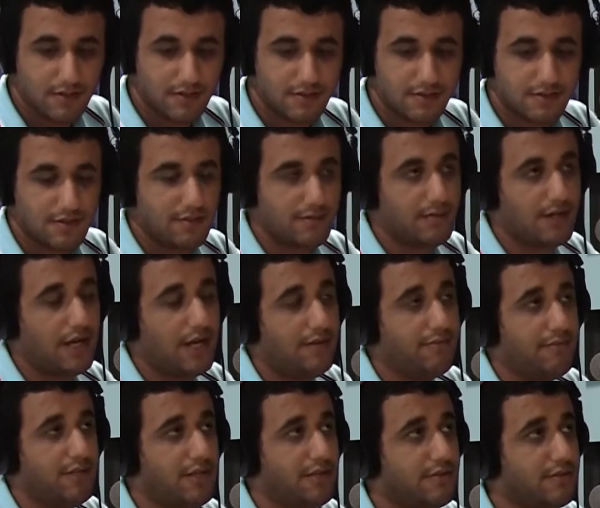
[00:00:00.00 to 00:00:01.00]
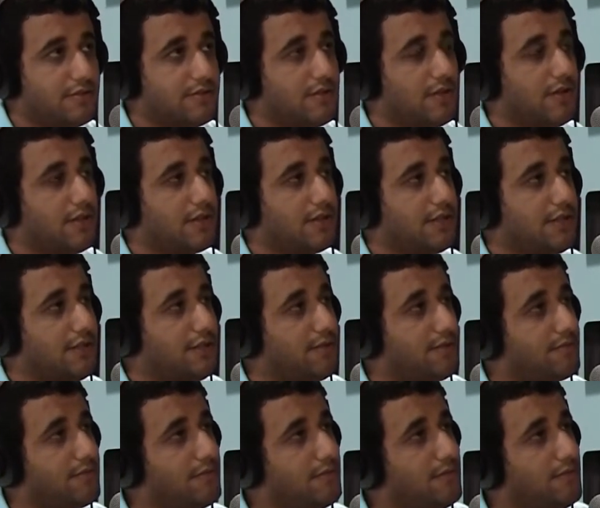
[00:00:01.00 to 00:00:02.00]
So I'm here
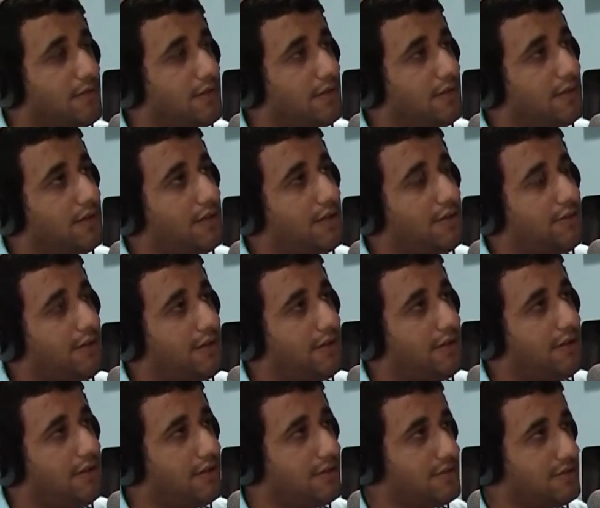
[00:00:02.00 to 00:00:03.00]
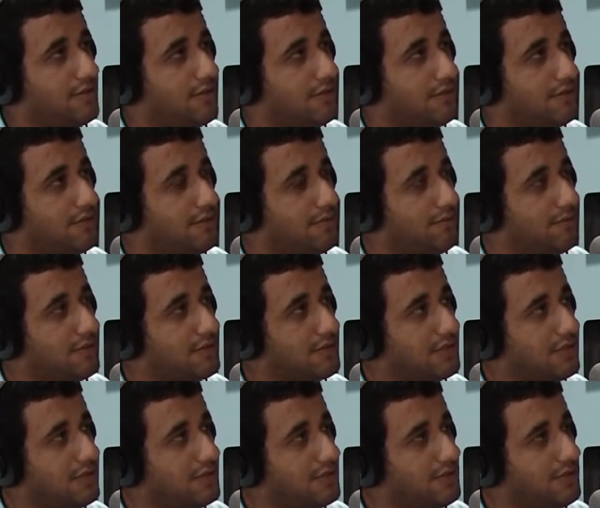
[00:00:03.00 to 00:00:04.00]
talking, now my audience are
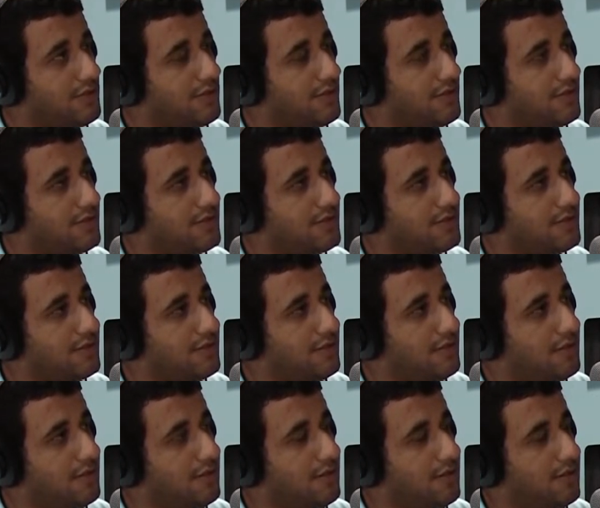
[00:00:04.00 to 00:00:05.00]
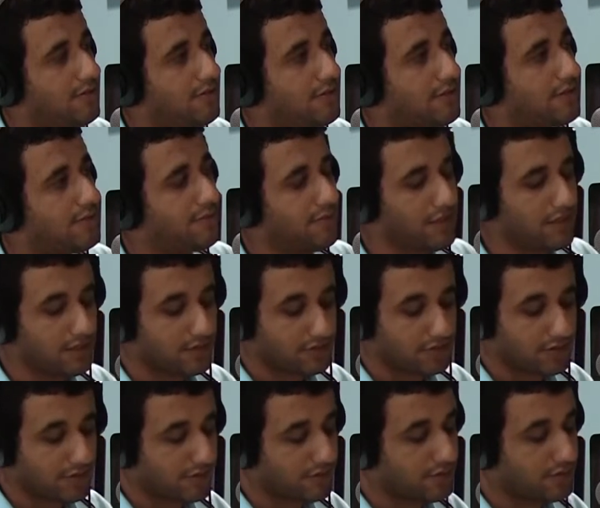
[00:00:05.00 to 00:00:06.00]
mostly students. I'm gonna
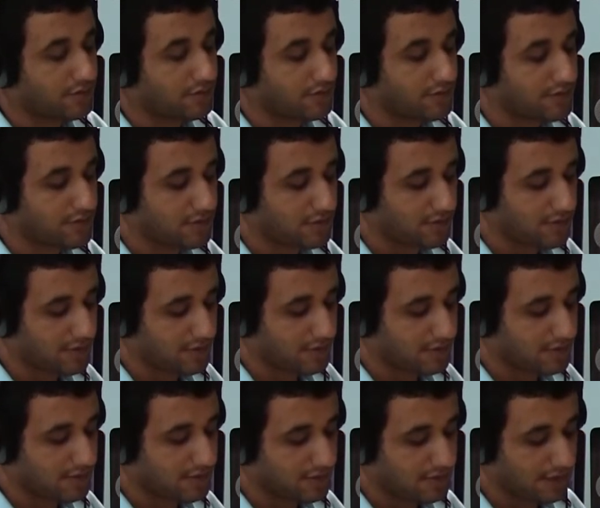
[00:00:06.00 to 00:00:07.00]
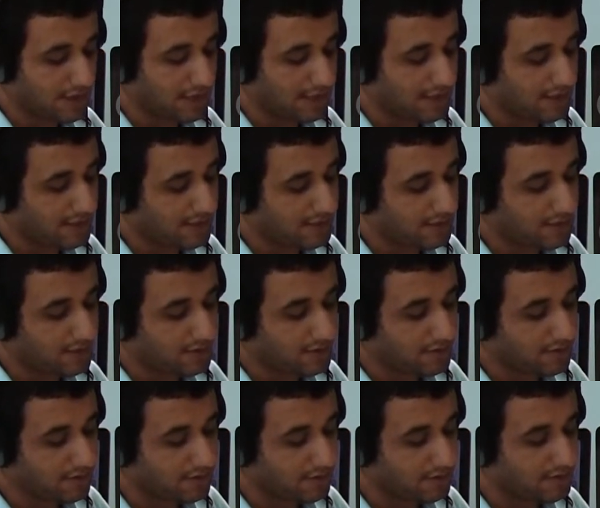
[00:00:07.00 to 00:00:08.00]
talk to students and
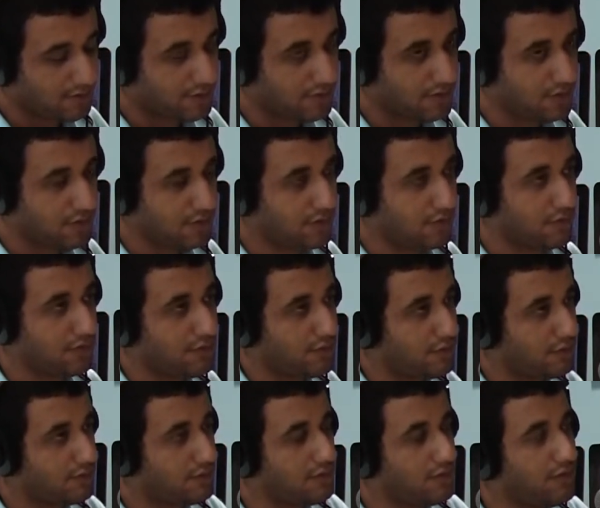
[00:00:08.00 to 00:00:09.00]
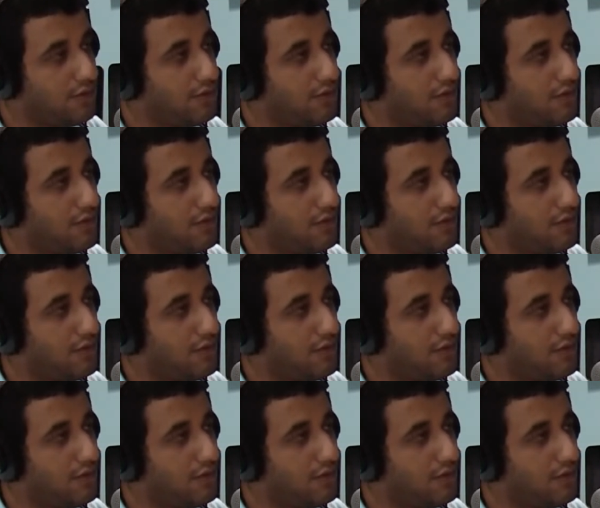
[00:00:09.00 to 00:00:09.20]
to